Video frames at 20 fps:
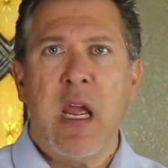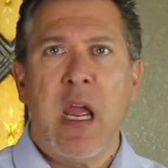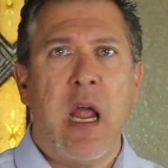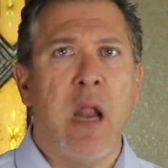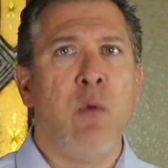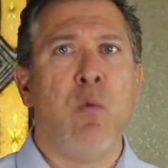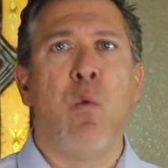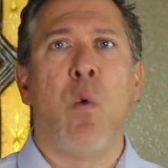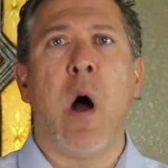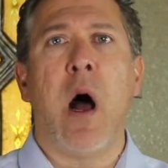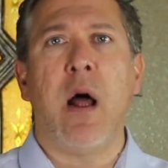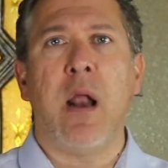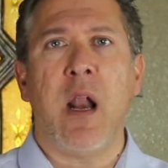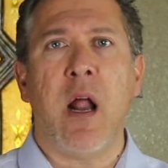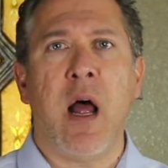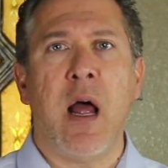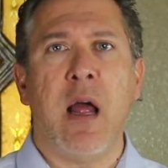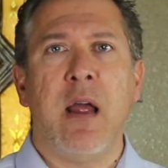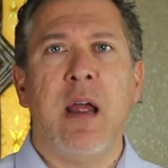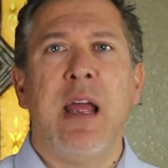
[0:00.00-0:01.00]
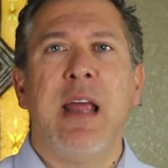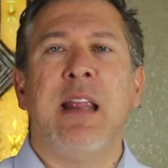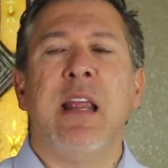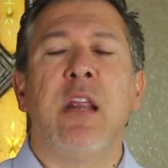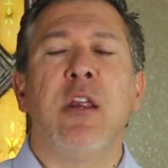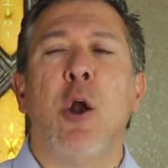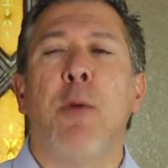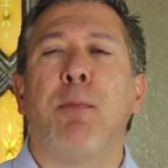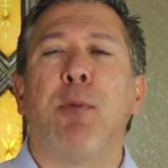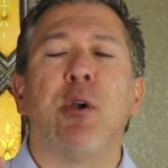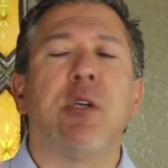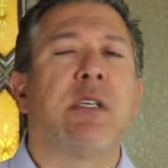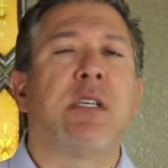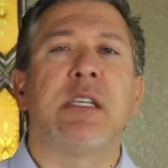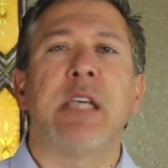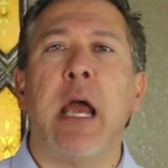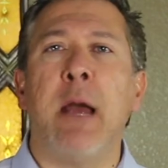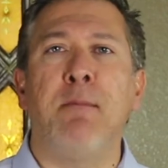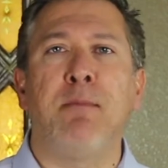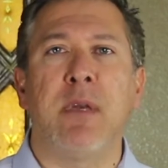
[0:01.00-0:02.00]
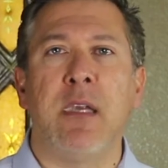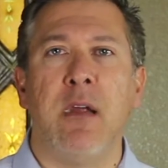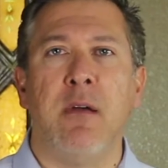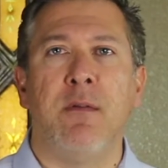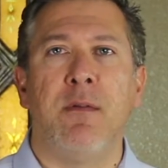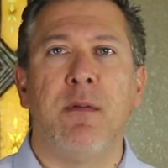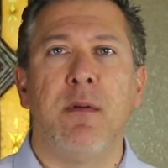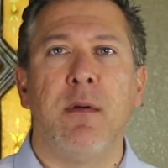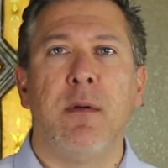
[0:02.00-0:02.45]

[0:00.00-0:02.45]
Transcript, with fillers: and not? that they're perceptive.